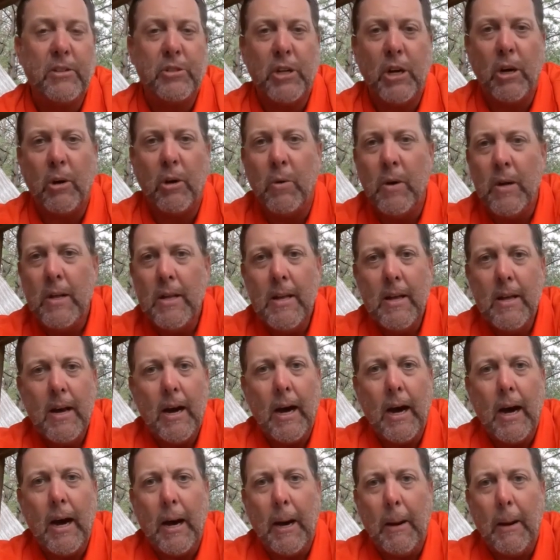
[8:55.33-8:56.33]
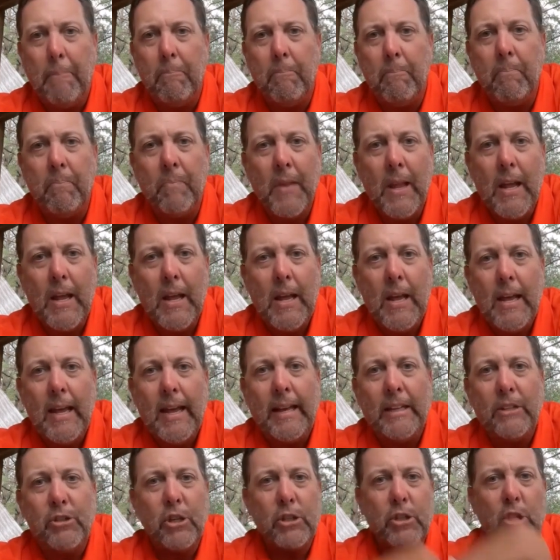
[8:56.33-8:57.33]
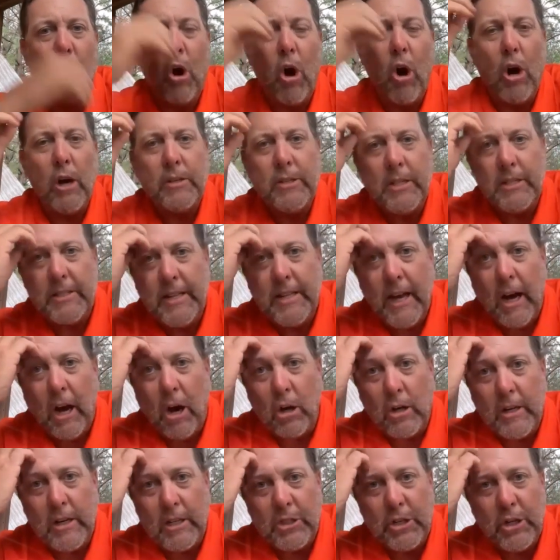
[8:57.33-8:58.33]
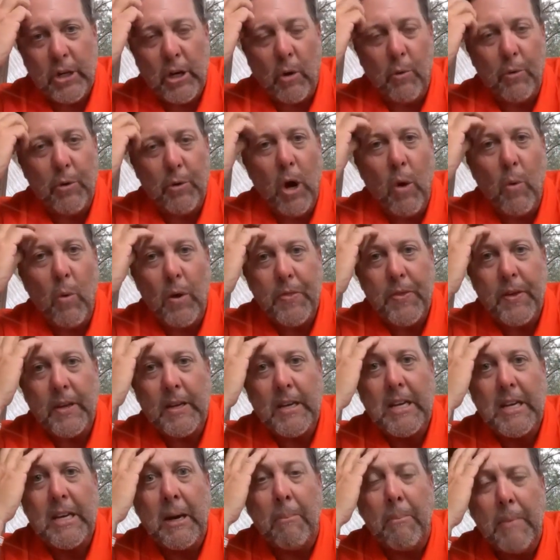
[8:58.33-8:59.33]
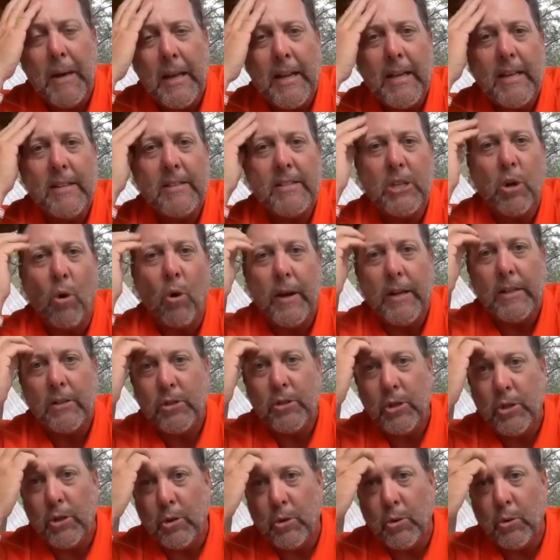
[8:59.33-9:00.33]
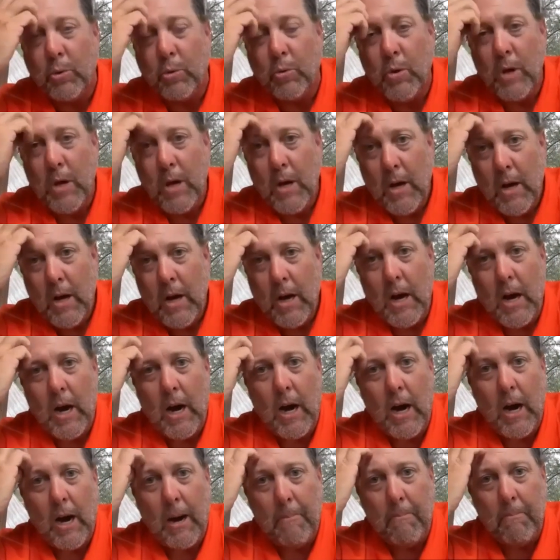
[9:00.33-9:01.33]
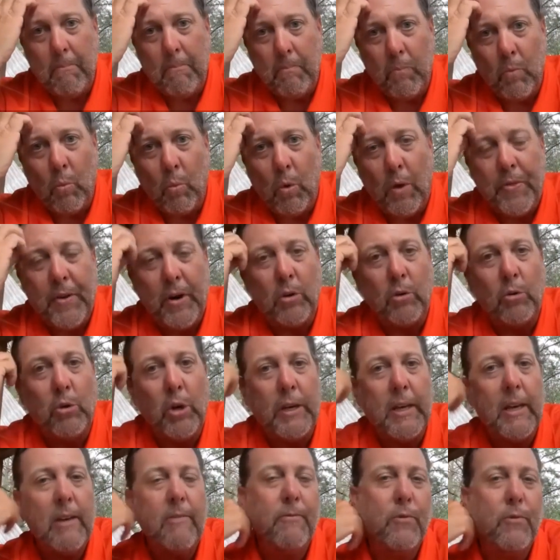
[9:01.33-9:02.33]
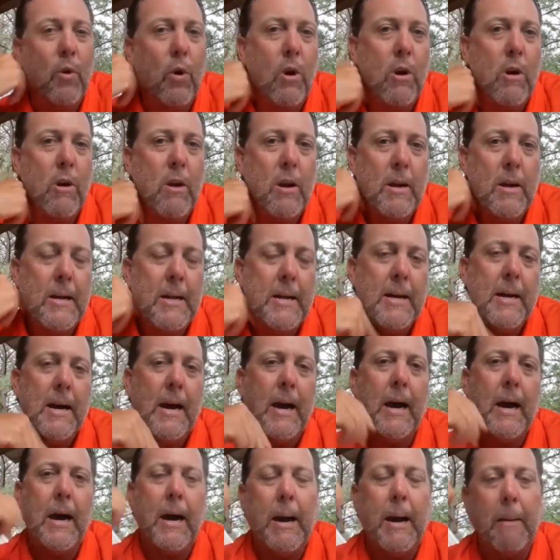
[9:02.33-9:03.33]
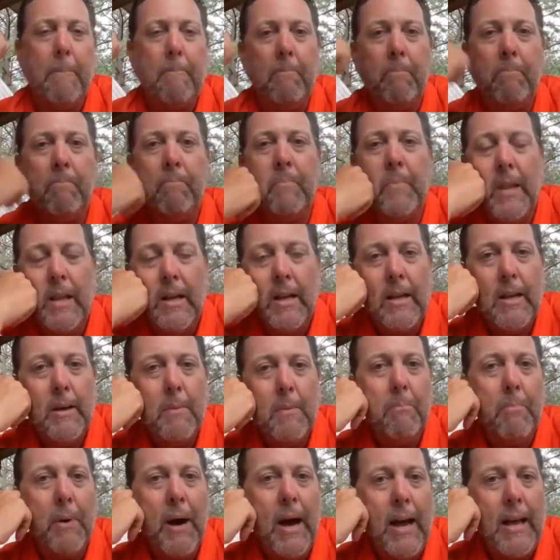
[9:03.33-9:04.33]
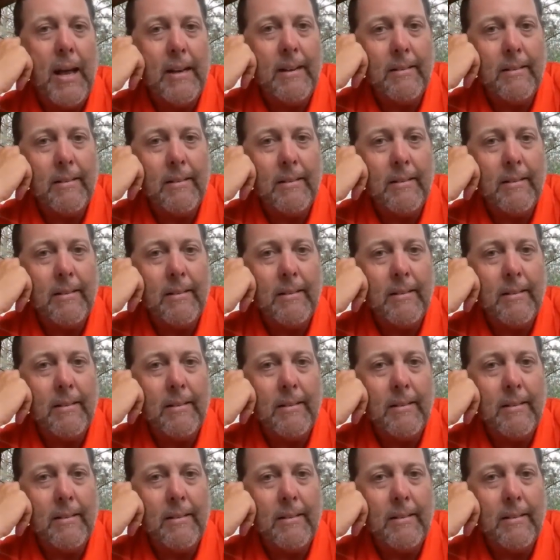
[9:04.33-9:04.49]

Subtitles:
So it's just hard to tell, because you don't know what the committee is going to what they're looking for, but I